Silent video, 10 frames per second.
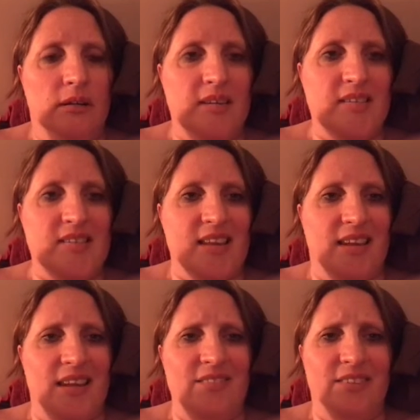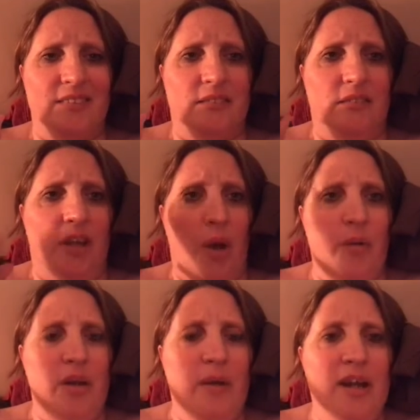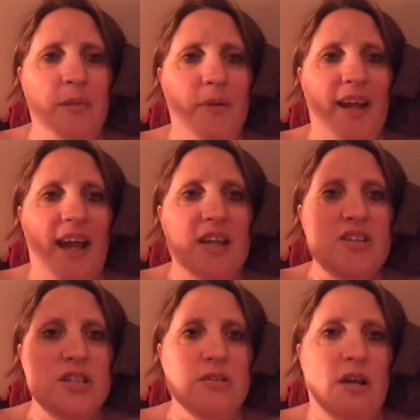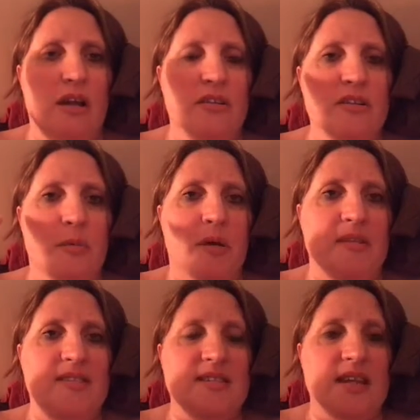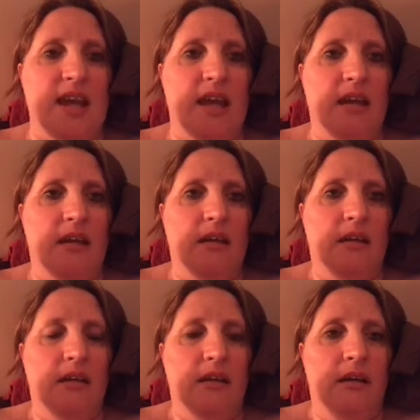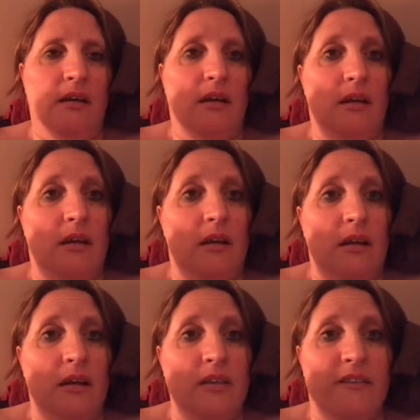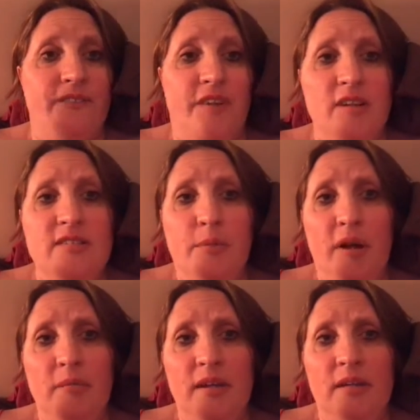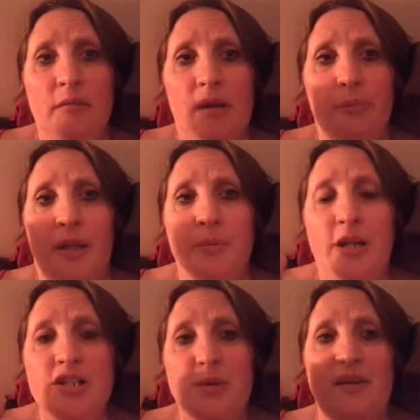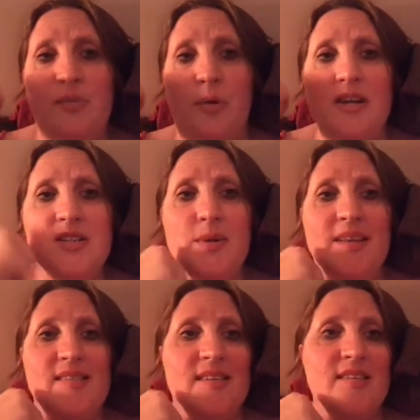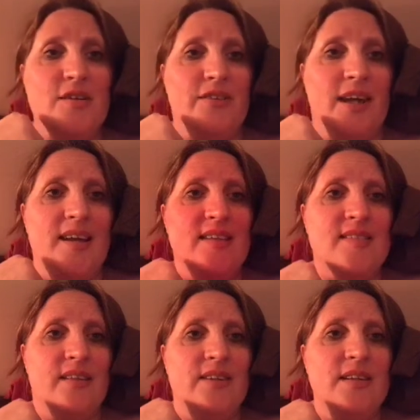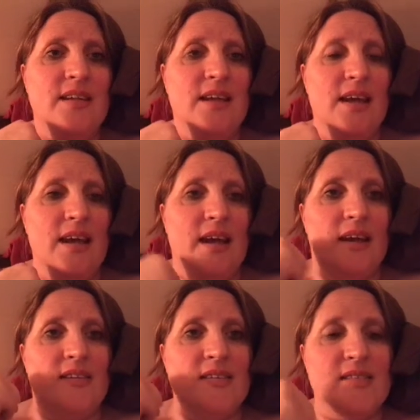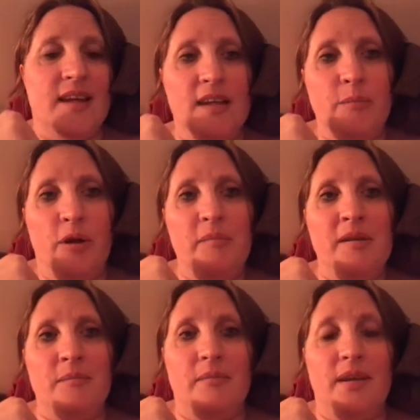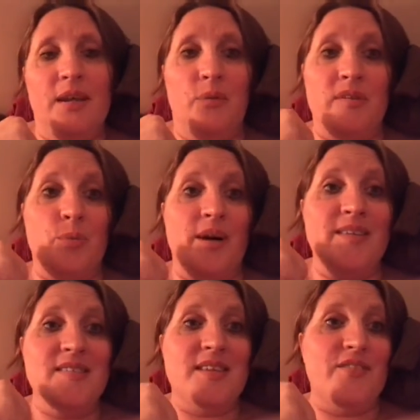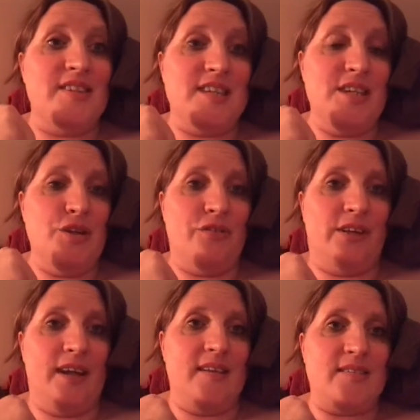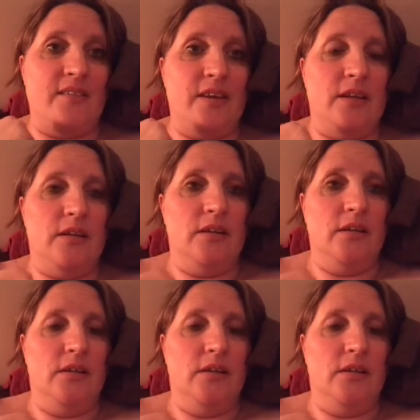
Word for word: Because it's like I never go anywhere, but I had two doctor's appointments today. The first appointment, my blood pressure was 126 over 87, and the second appointment, it was 117 over 87.